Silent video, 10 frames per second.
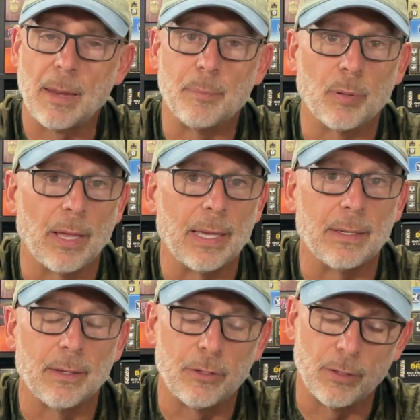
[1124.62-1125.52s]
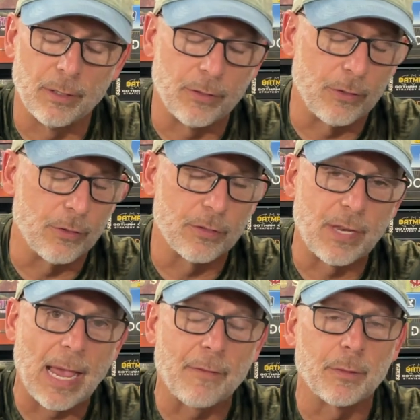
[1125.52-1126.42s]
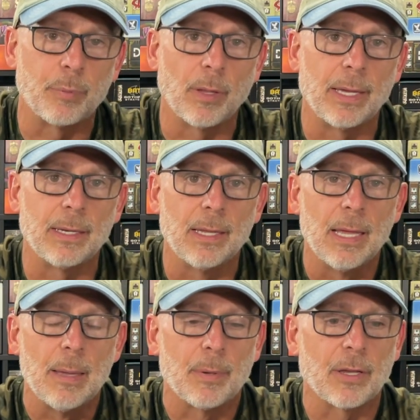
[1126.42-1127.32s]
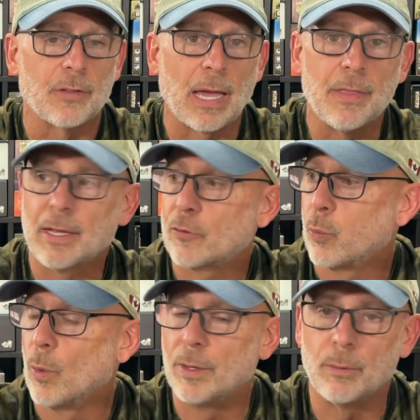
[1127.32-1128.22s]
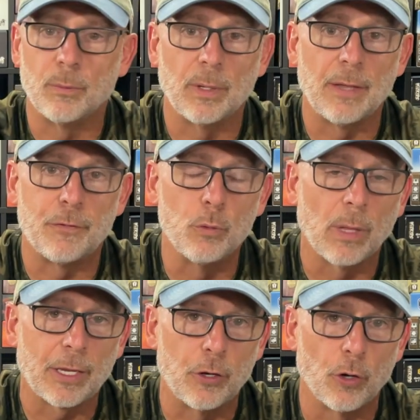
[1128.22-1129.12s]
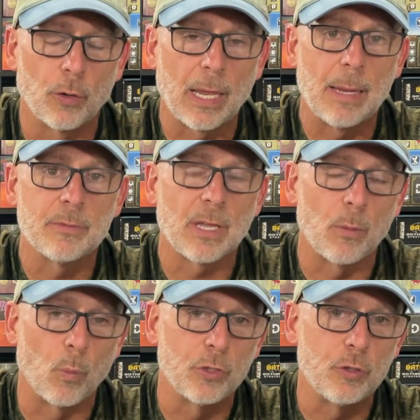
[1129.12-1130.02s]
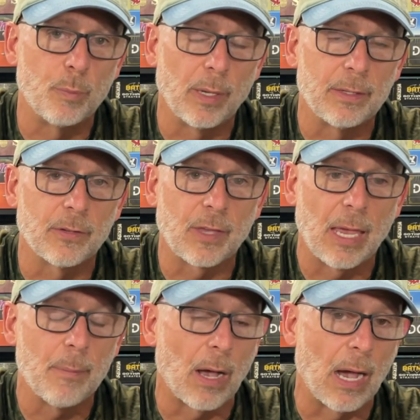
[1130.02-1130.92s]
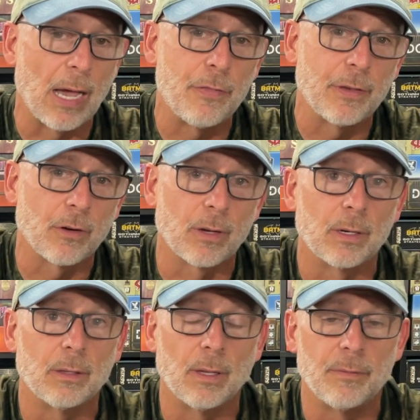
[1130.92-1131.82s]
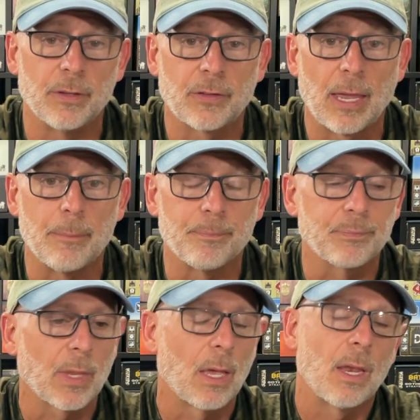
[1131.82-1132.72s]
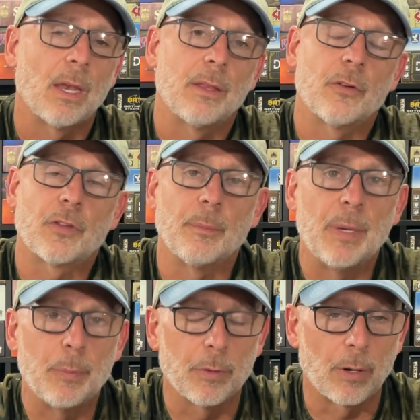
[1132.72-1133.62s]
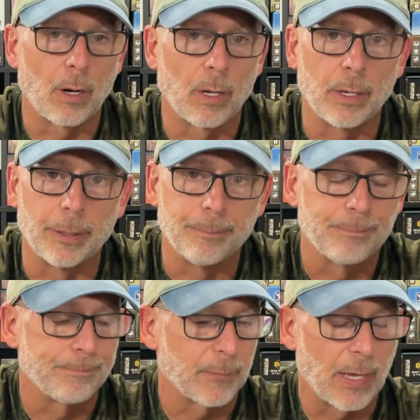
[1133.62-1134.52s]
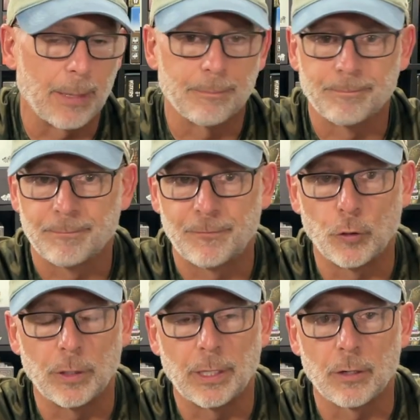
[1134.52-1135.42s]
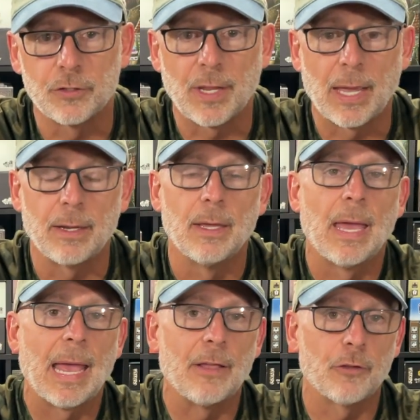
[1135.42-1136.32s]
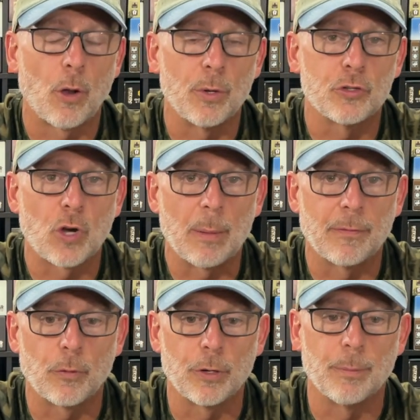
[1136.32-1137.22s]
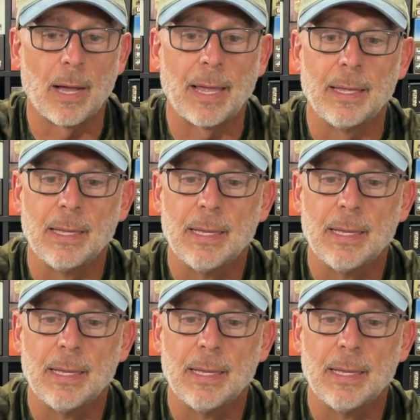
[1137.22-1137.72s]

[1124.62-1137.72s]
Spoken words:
play it. You just have to play it, because I think it's one that if you like Euro games and once you play this game, I think you're going to love this game. There's some people that aren't gonna. Okay, fully understand. As always, try before you buy.